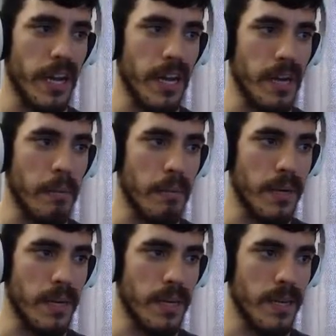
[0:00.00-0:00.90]
on it,
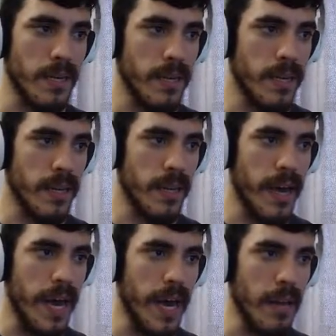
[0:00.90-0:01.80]
but
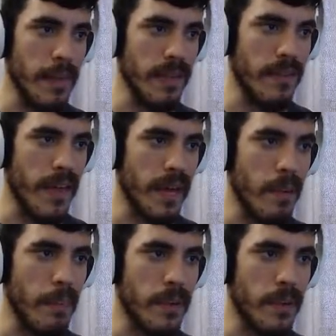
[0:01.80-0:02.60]
I messed that up.